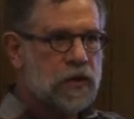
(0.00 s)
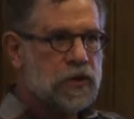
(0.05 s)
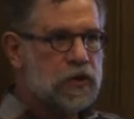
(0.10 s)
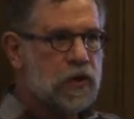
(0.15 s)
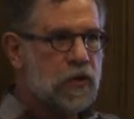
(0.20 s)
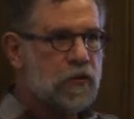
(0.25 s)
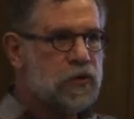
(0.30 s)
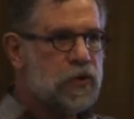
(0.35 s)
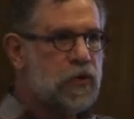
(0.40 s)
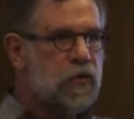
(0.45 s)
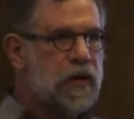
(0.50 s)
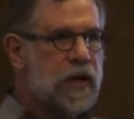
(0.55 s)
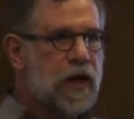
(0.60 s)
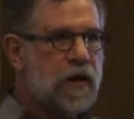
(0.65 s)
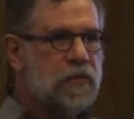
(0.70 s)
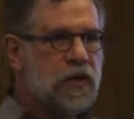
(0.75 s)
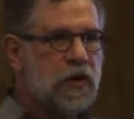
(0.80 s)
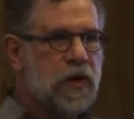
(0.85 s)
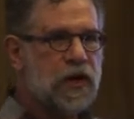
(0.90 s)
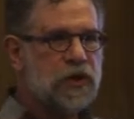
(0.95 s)
So doing
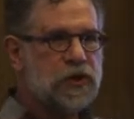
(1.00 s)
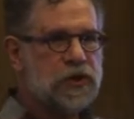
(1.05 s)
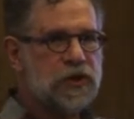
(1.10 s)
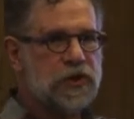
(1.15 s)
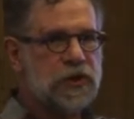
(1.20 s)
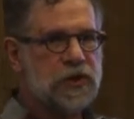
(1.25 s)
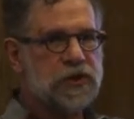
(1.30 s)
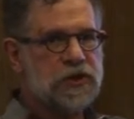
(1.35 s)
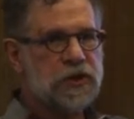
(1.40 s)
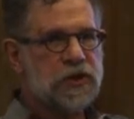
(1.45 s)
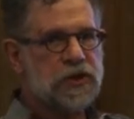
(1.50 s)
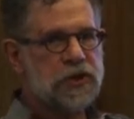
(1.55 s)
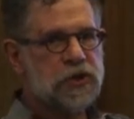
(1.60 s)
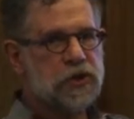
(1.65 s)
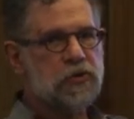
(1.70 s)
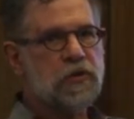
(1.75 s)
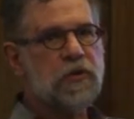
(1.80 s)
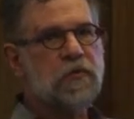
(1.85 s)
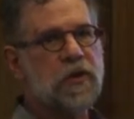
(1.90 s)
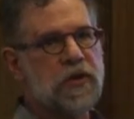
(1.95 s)
emulation is an
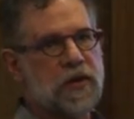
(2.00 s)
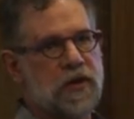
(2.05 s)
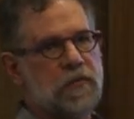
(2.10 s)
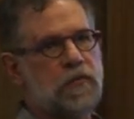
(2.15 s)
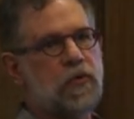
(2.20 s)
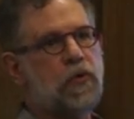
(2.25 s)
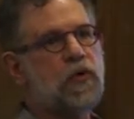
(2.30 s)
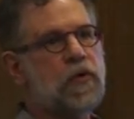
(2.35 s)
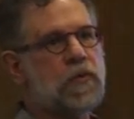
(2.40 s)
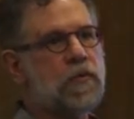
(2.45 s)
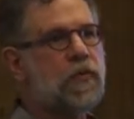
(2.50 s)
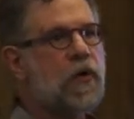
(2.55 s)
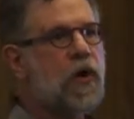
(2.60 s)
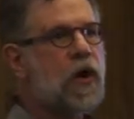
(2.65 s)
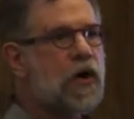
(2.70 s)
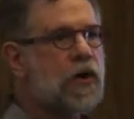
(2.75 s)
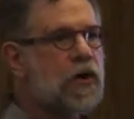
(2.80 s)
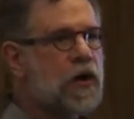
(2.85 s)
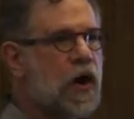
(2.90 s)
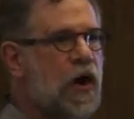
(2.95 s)
extremely important
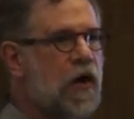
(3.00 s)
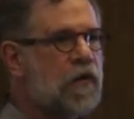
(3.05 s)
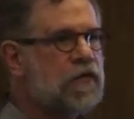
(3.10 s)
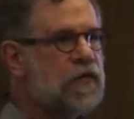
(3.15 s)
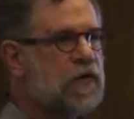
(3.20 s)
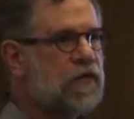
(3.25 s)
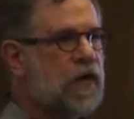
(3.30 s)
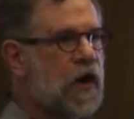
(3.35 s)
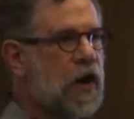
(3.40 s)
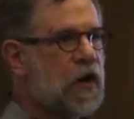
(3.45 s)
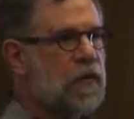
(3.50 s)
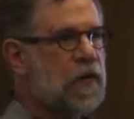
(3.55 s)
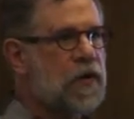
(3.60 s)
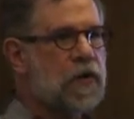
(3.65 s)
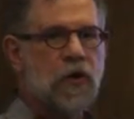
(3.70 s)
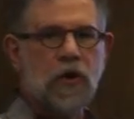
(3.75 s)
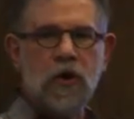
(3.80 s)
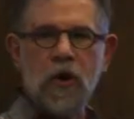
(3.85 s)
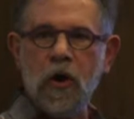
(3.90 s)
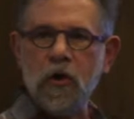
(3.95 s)
part of developing
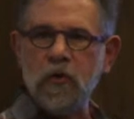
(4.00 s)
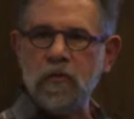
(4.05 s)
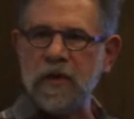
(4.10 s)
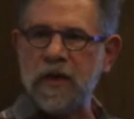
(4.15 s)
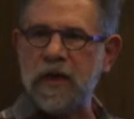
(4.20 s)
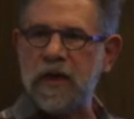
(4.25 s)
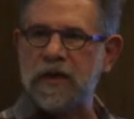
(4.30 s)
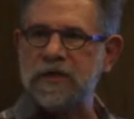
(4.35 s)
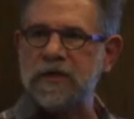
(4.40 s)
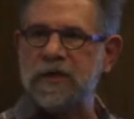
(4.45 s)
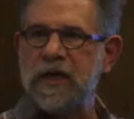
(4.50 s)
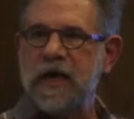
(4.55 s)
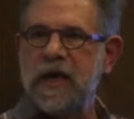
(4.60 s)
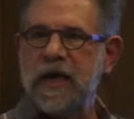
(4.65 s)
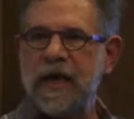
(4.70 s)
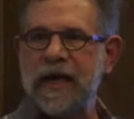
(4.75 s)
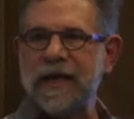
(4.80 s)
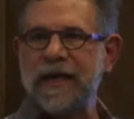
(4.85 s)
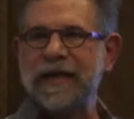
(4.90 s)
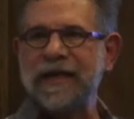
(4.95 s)
your code because
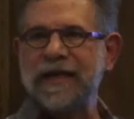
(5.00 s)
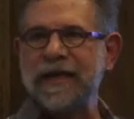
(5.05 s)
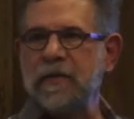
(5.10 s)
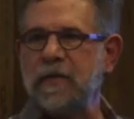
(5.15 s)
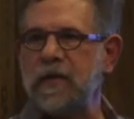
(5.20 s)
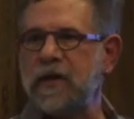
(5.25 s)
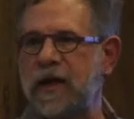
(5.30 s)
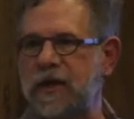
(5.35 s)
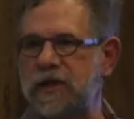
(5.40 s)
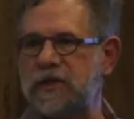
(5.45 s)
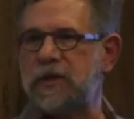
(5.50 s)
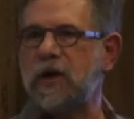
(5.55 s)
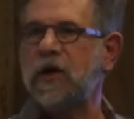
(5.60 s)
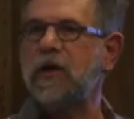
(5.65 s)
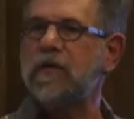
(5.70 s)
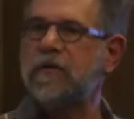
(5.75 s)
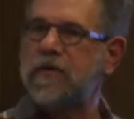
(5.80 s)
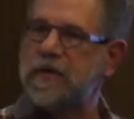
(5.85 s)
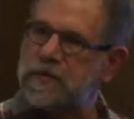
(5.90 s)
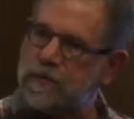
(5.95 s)
it eliminates
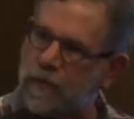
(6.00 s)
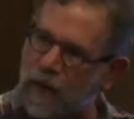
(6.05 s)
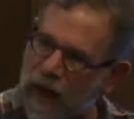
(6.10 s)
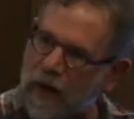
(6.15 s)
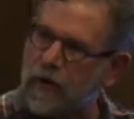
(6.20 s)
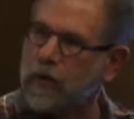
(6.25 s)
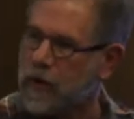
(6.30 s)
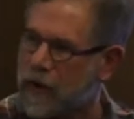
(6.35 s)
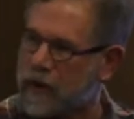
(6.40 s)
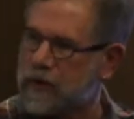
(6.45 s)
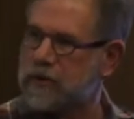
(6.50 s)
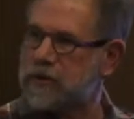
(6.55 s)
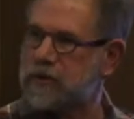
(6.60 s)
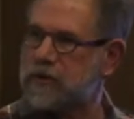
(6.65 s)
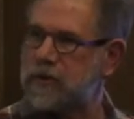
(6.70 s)
all of these bottlenecks.